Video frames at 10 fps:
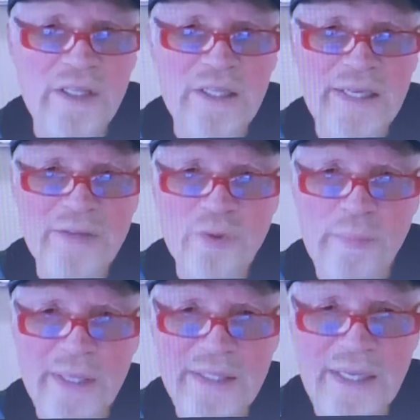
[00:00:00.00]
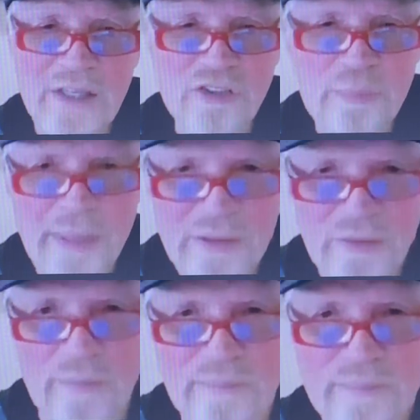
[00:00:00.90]
of the electromagnetic
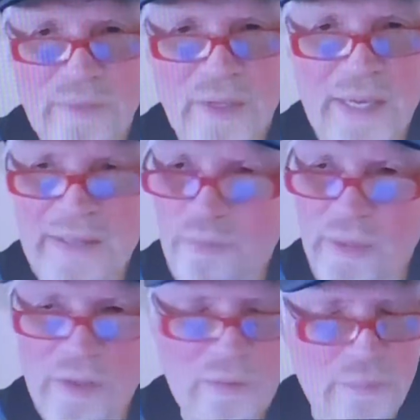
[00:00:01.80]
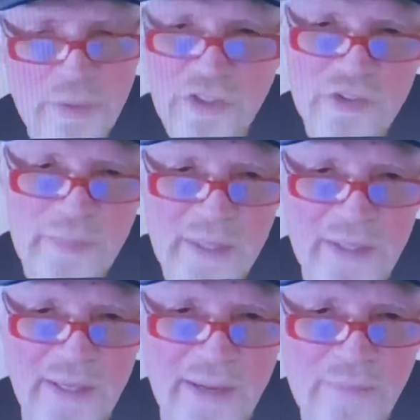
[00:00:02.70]
spectrum. Okay, we don't participate
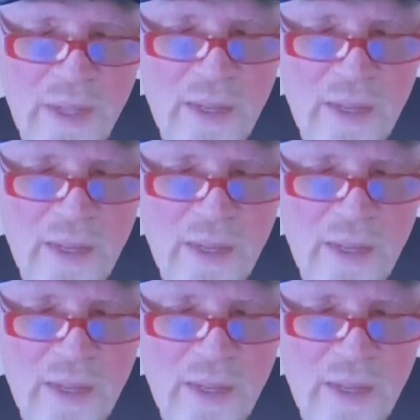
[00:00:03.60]
in that.